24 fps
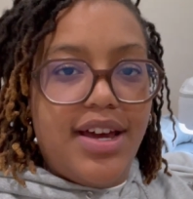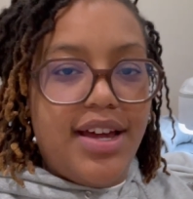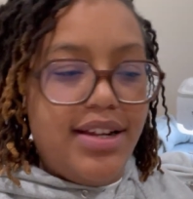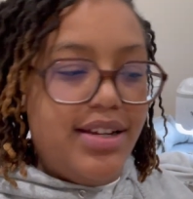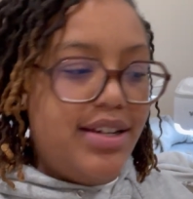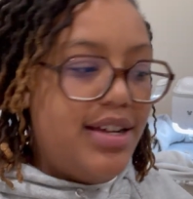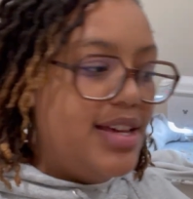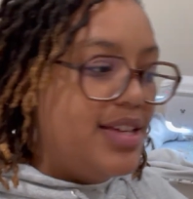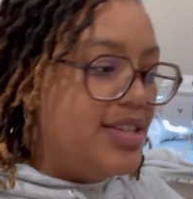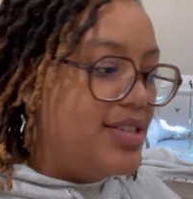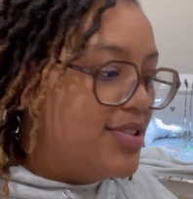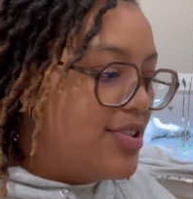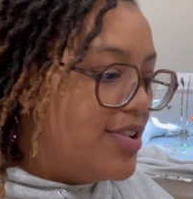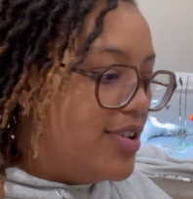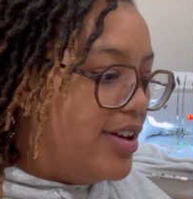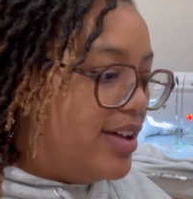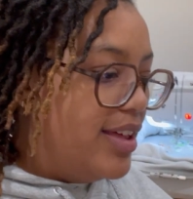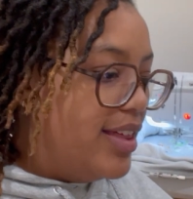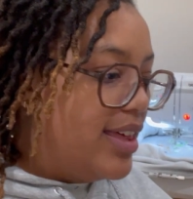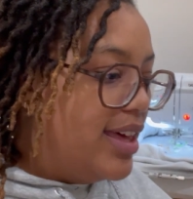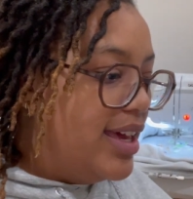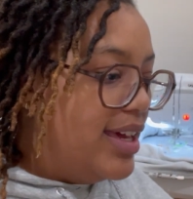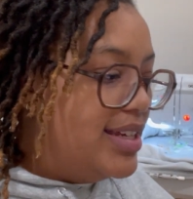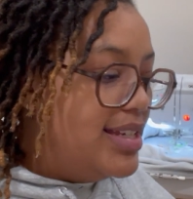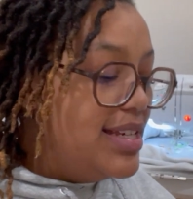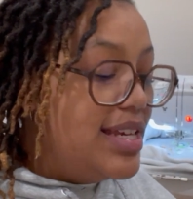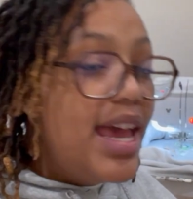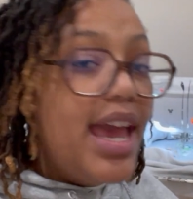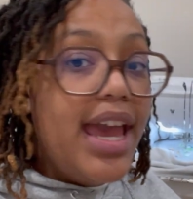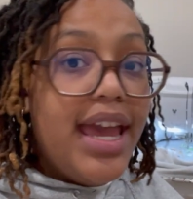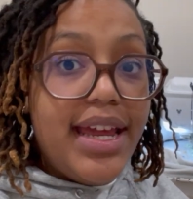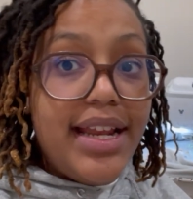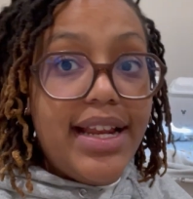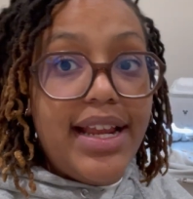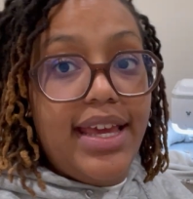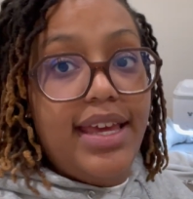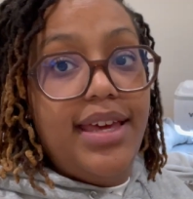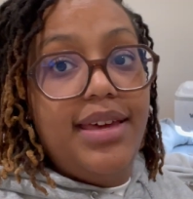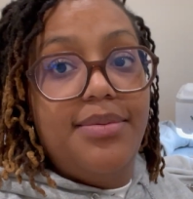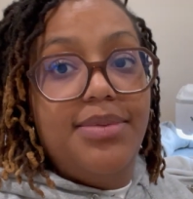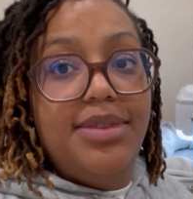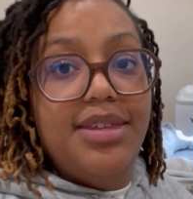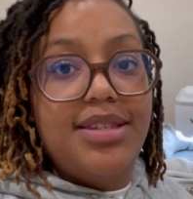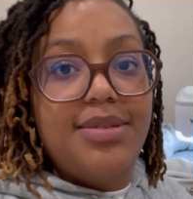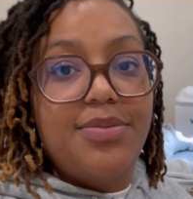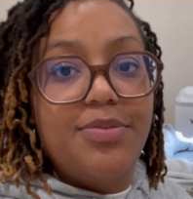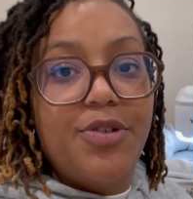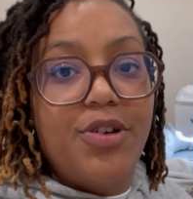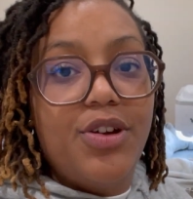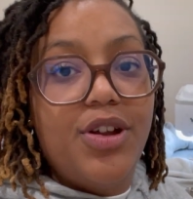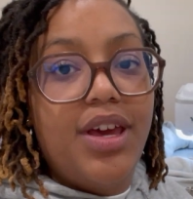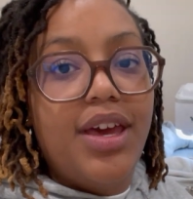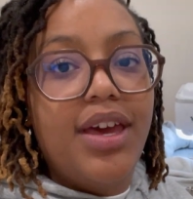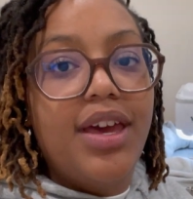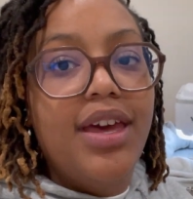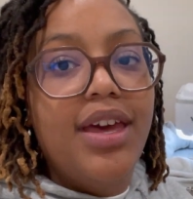and I started at like 10 a.m. this morning.